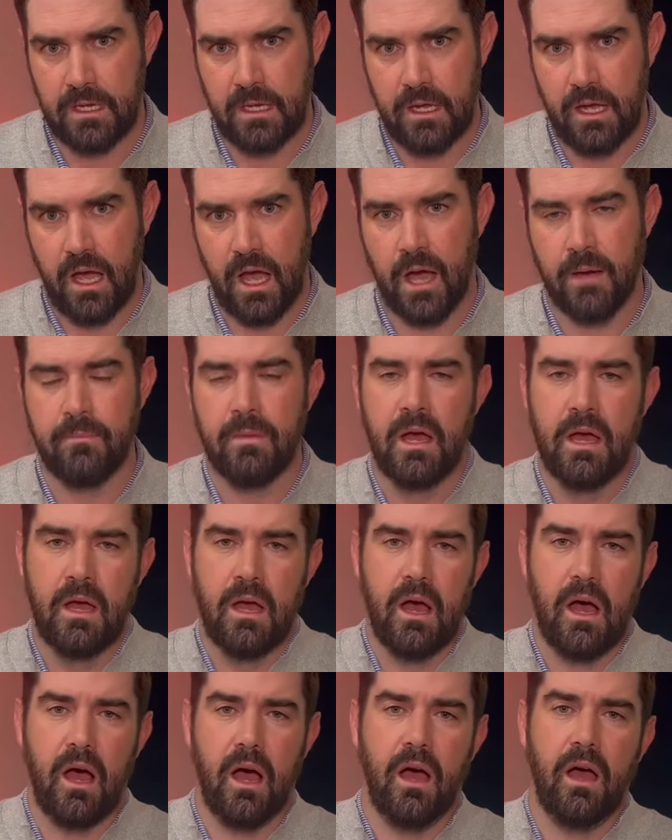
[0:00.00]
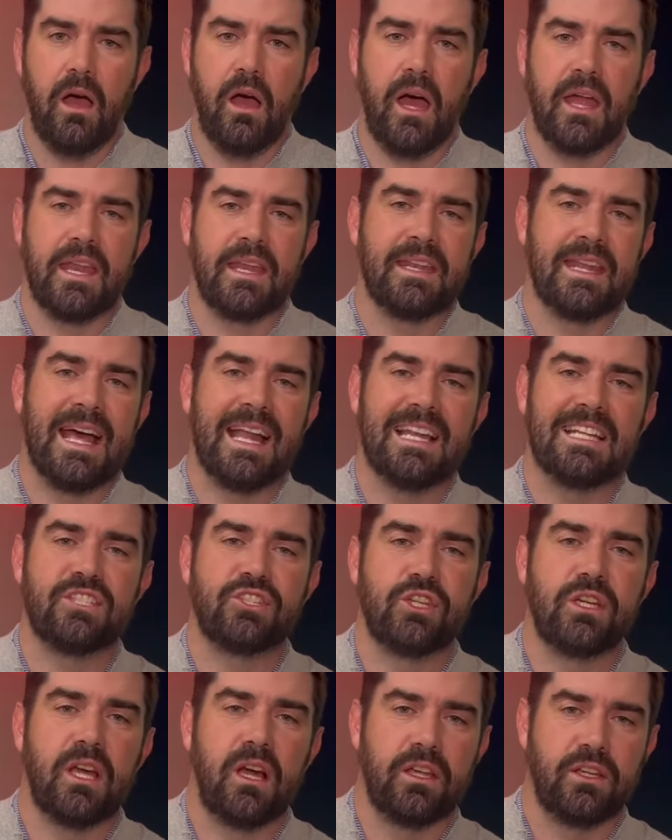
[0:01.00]
Um, uh, an
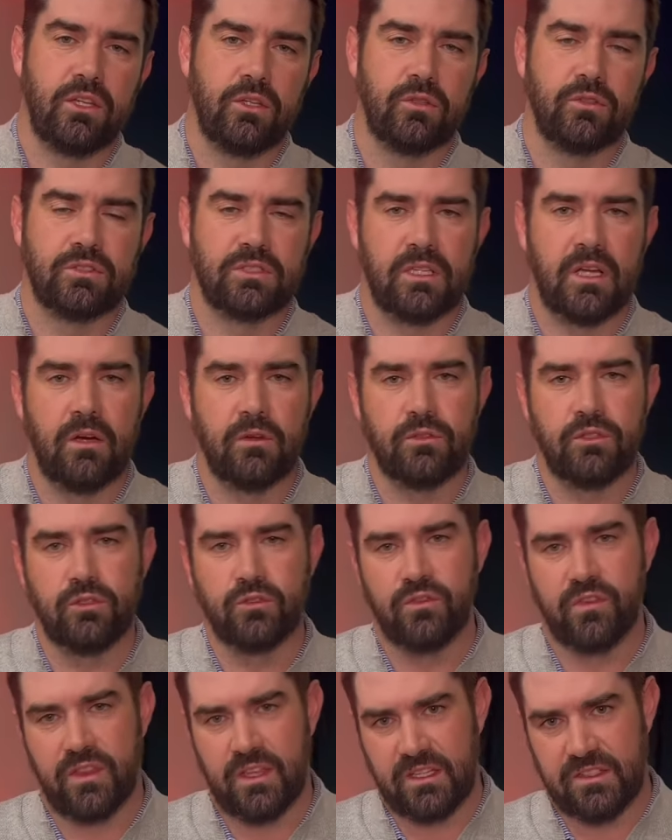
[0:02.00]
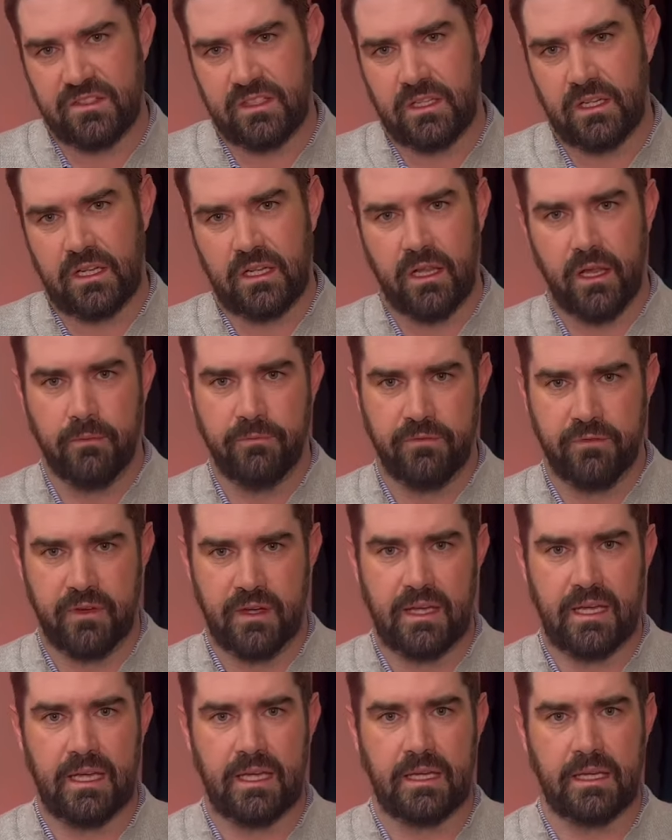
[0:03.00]
analogy I use, and I'll use this in a club
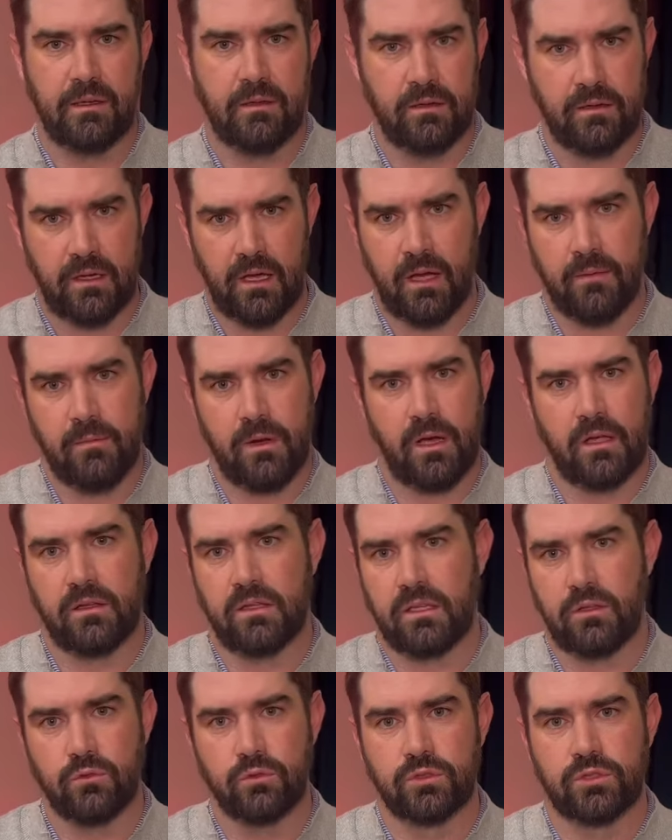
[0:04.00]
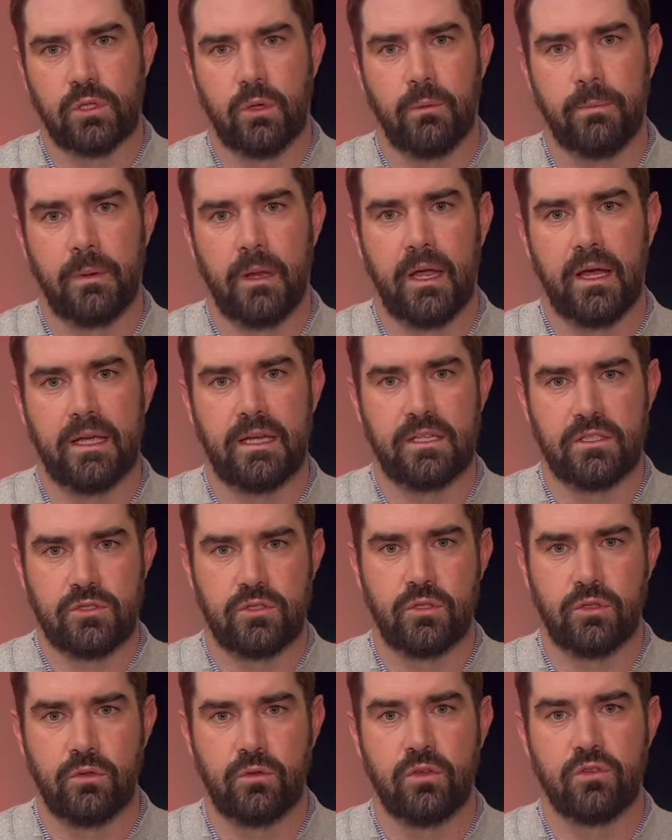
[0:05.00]
fitting, and um, I can also apply it
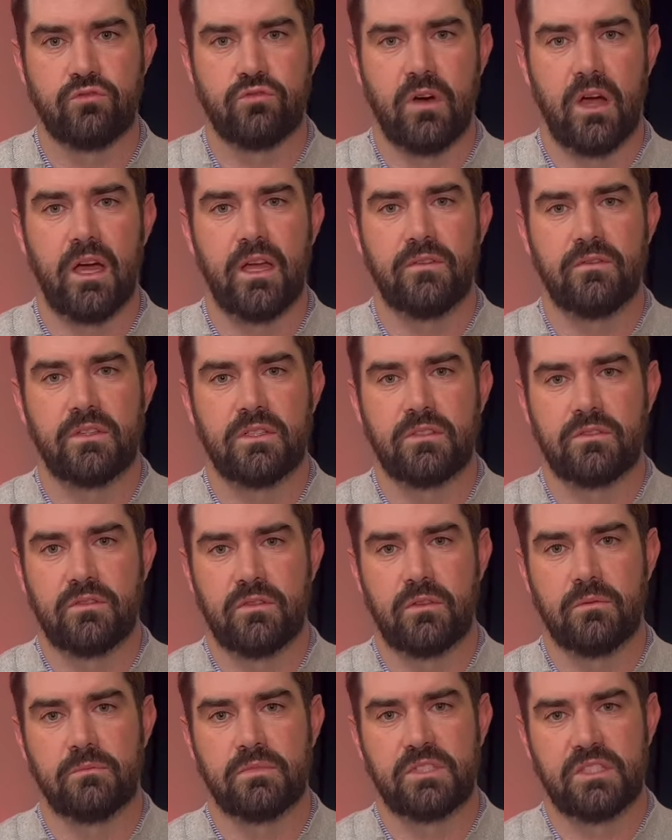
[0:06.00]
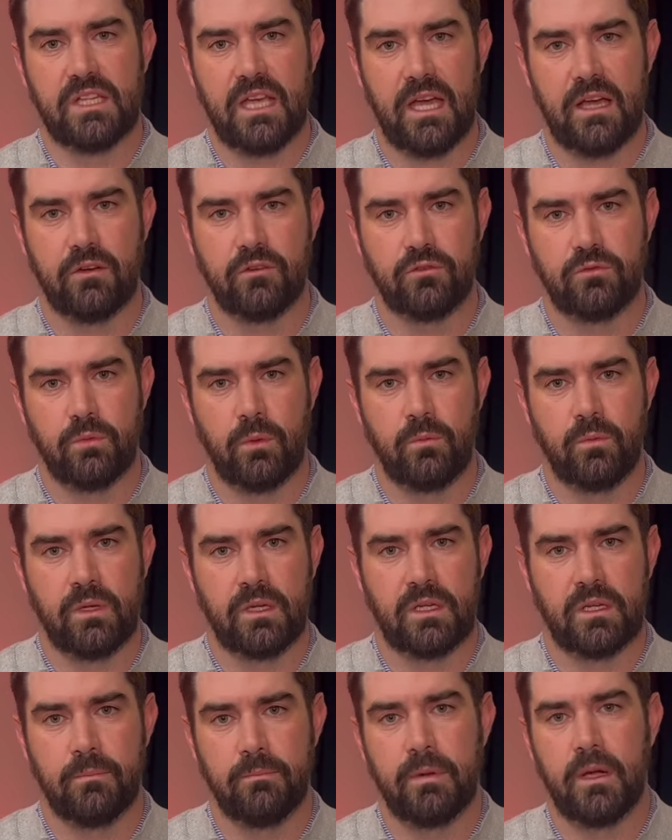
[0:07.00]
to the drivers themselves when we're
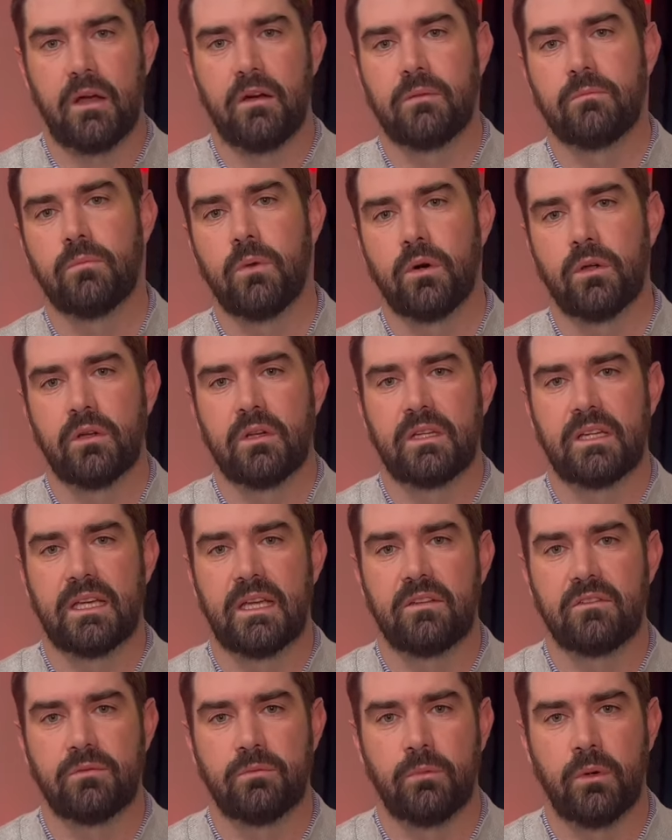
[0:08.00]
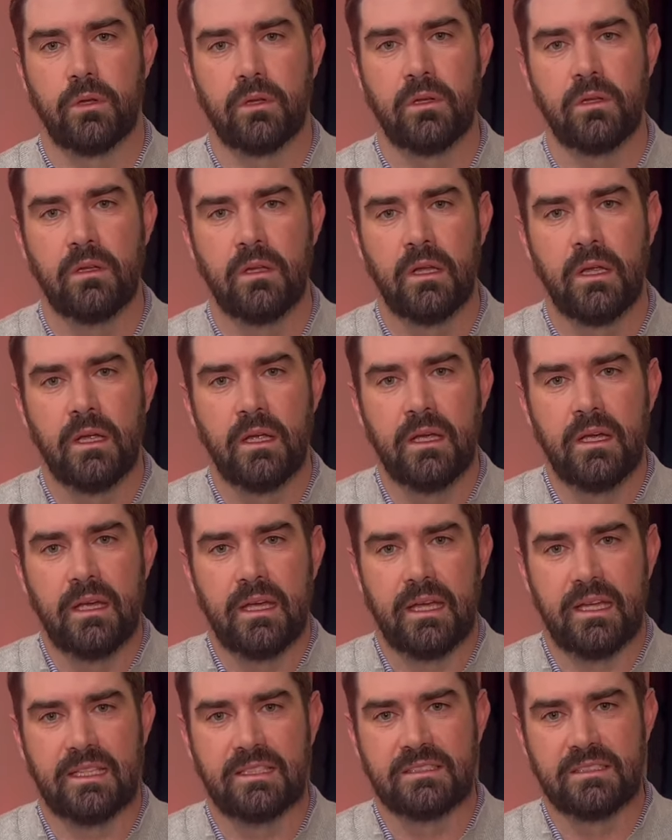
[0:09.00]
comparing model against model,
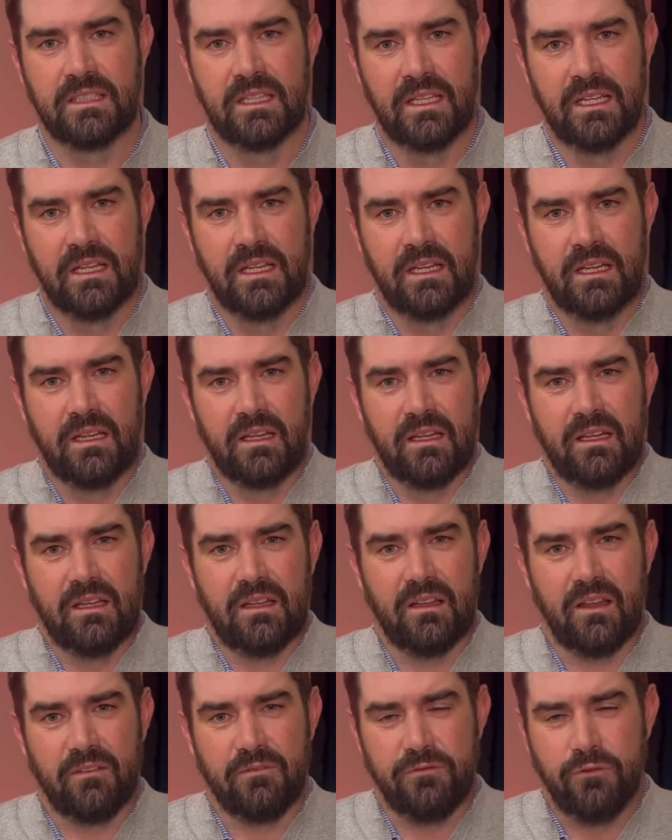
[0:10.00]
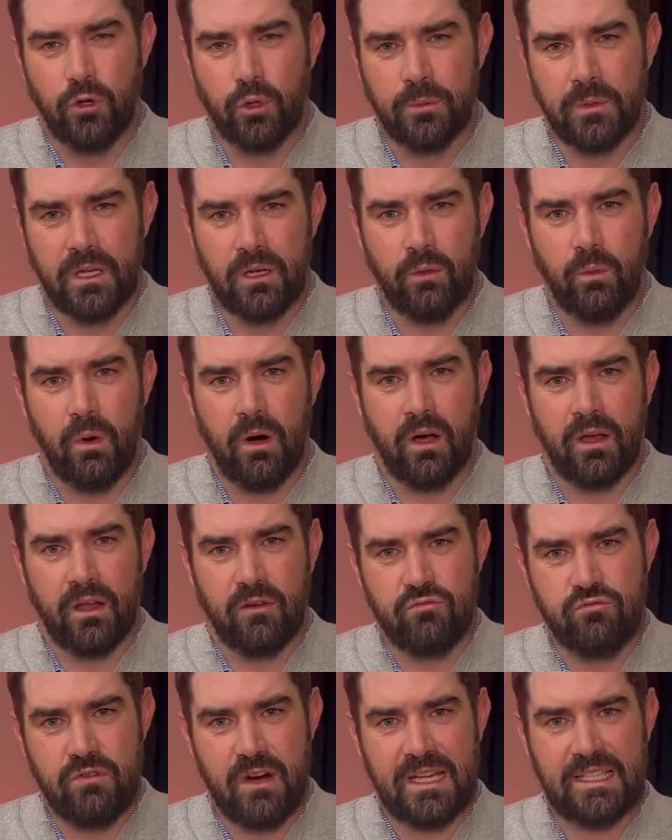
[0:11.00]
is like Formula One, a
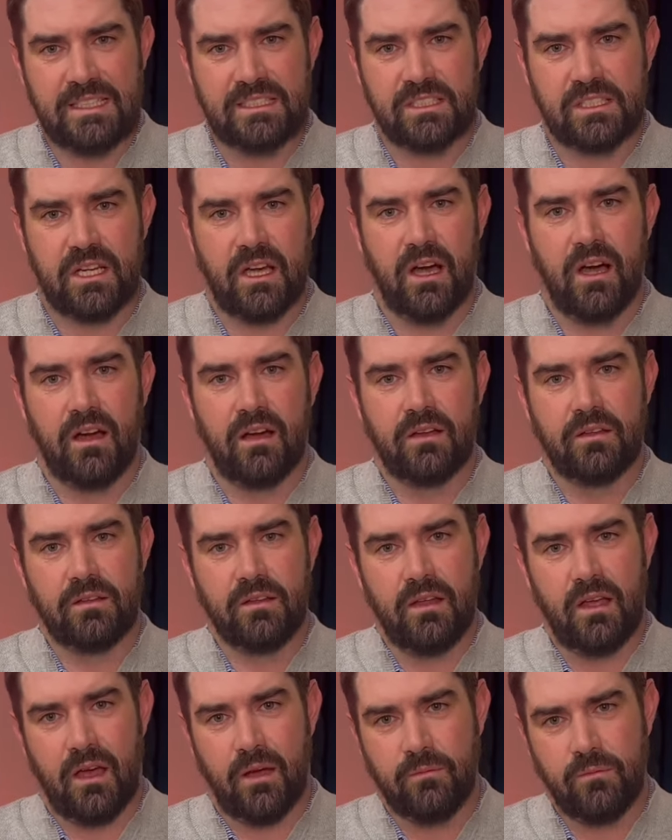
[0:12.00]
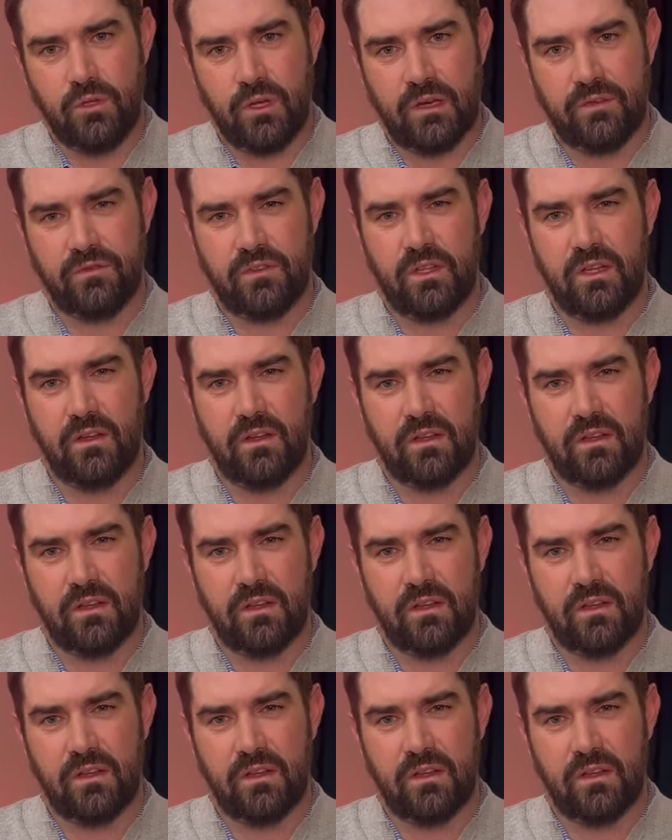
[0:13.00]
race car, um, you have to